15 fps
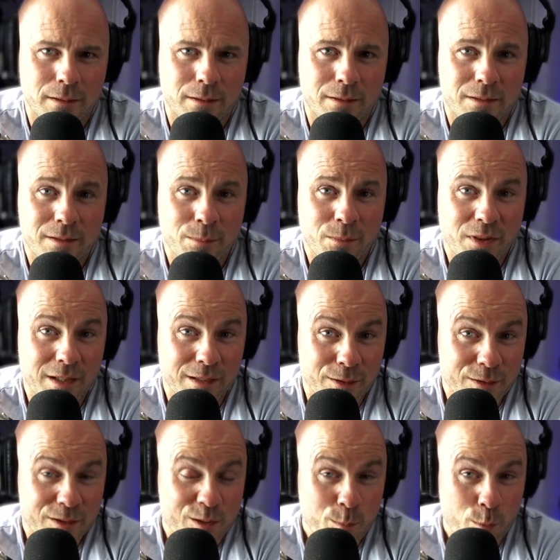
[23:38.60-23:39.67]
Something
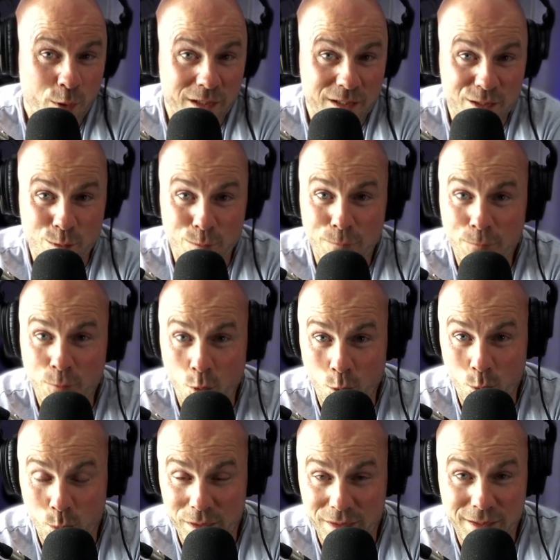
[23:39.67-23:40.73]
that springs you
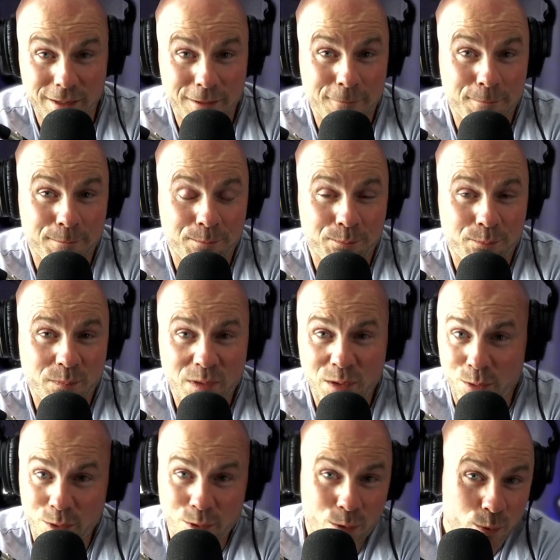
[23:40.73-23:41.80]
forward,
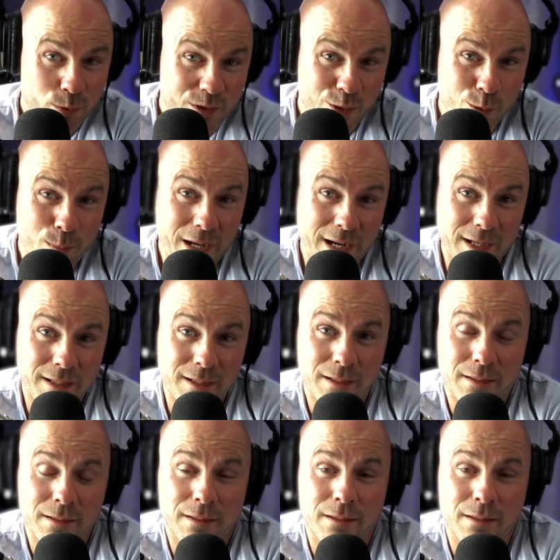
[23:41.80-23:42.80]
not holds you back.